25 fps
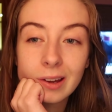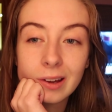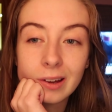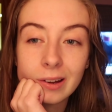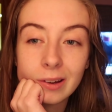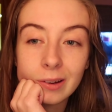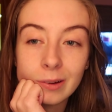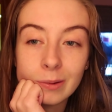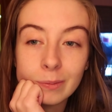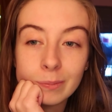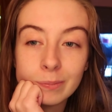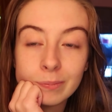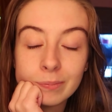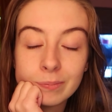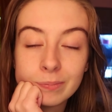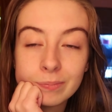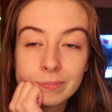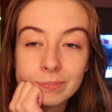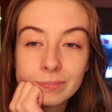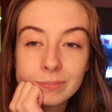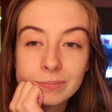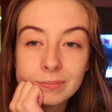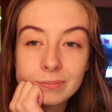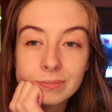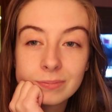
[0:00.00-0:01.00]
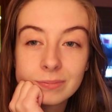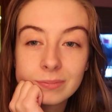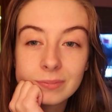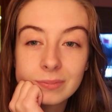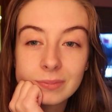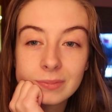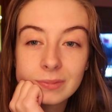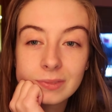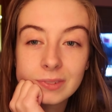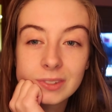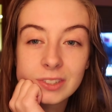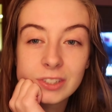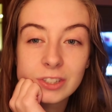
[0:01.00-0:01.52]

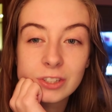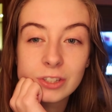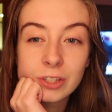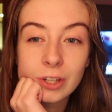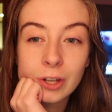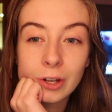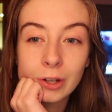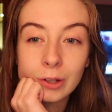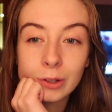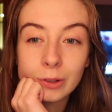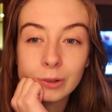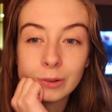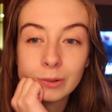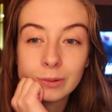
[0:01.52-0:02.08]
So